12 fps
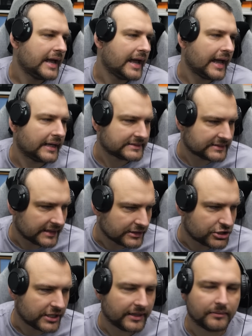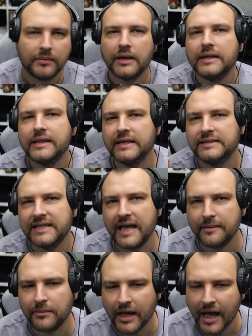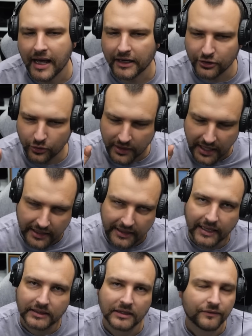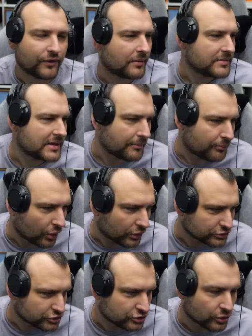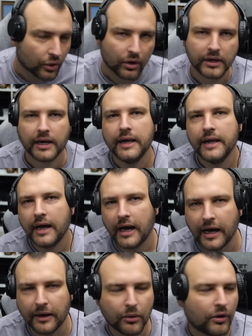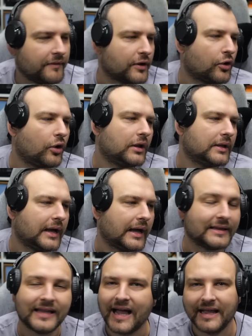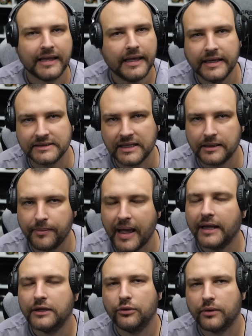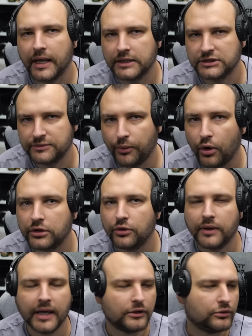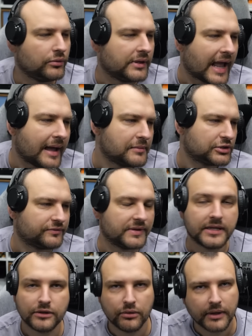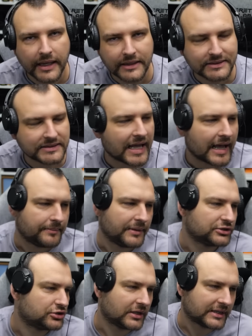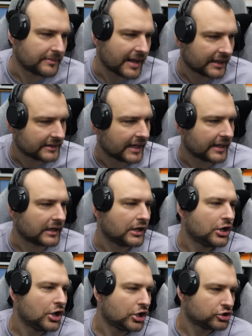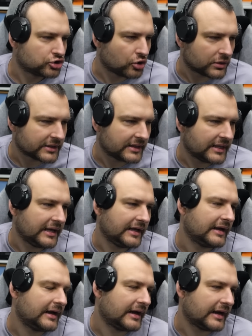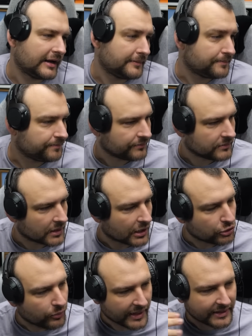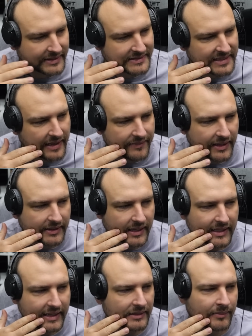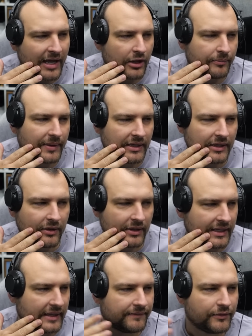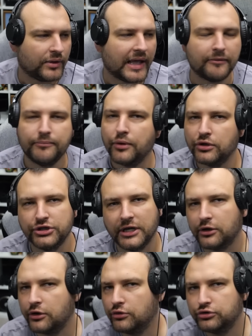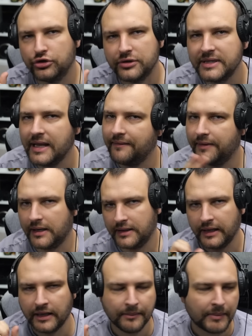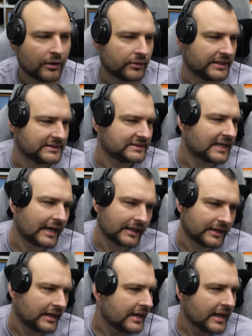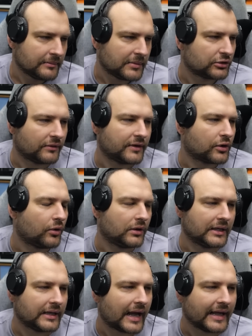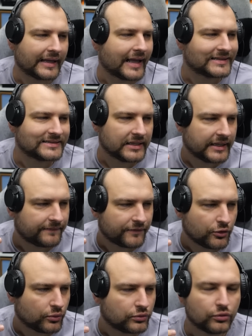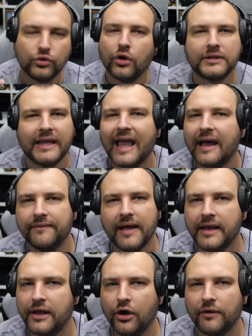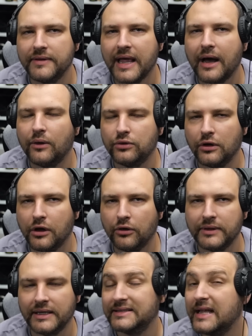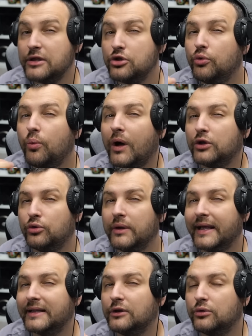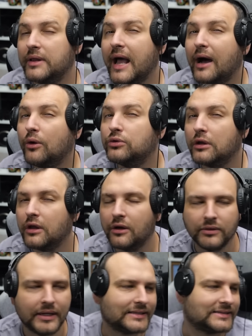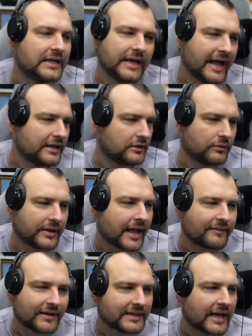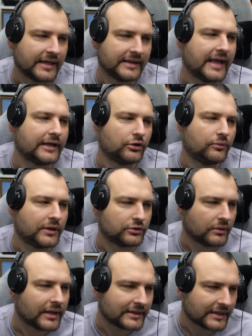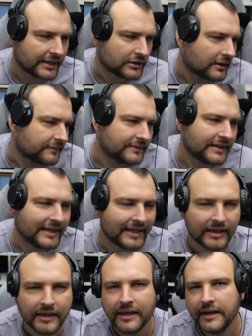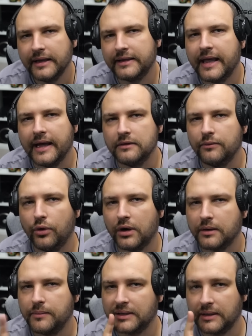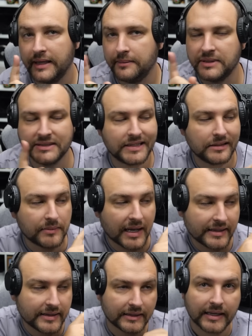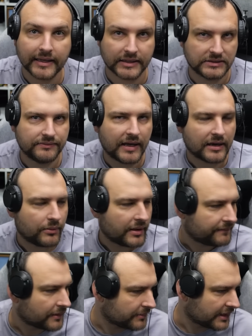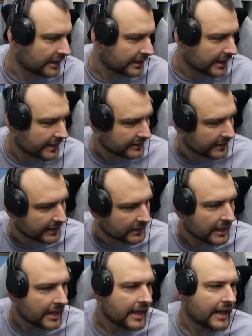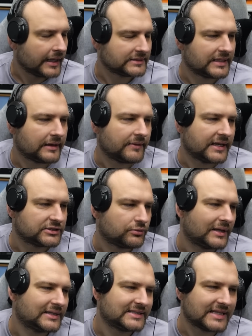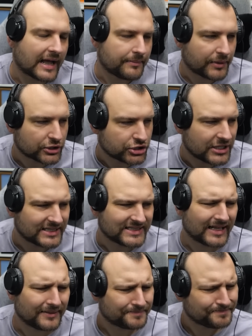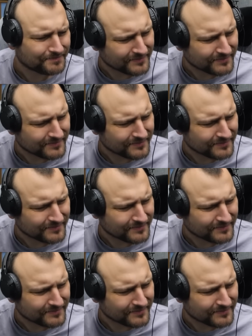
STG. The same guard, you can get it from the Bond store. Overall, tank isn't bad. You can spot, you can do damage with it, you can snipe. It's not a bad tank. Škoda T27, in my opinion, if you have Progetto, you should never think about this tank. But overall, I guess if you do not have any of the autoloaders and you want to get into the autoloaders and you have a tank that you want to get rid of, it can work. But keep this in mind, the tank is far away from being ideal. STRV S1 Sniper Schnitzel.